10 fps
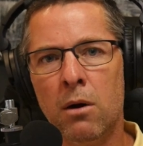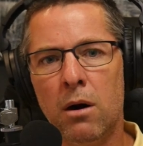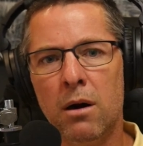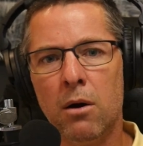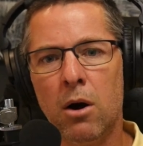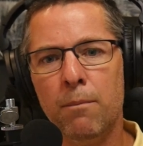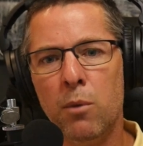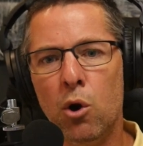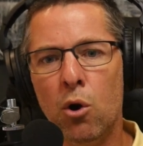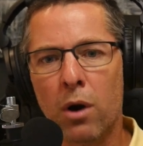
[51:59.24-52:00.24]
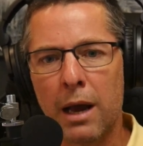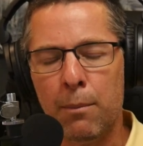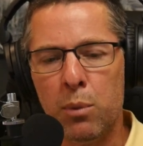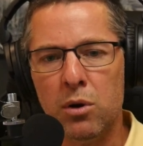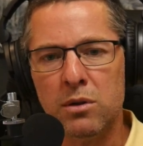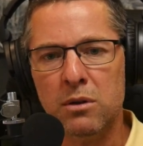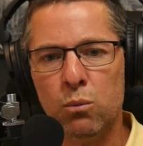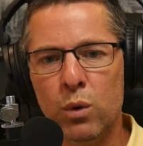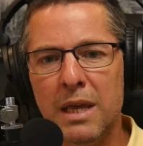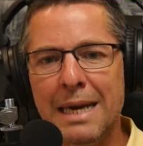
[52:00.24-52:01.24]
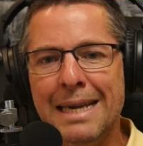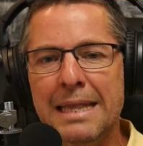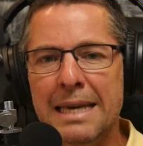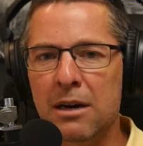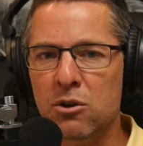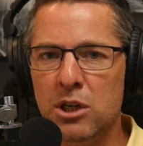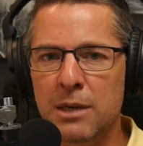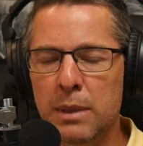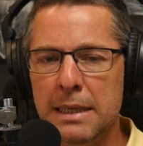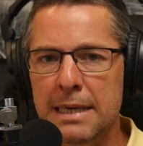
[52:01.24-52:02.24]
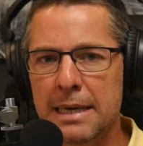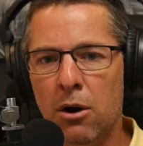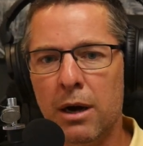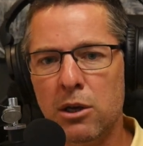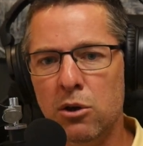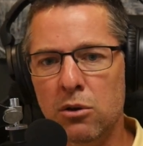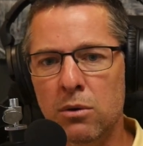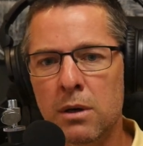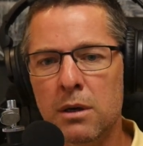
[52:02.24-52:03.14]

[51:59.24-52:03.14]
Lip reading: I'm not a person within the LGBTIQ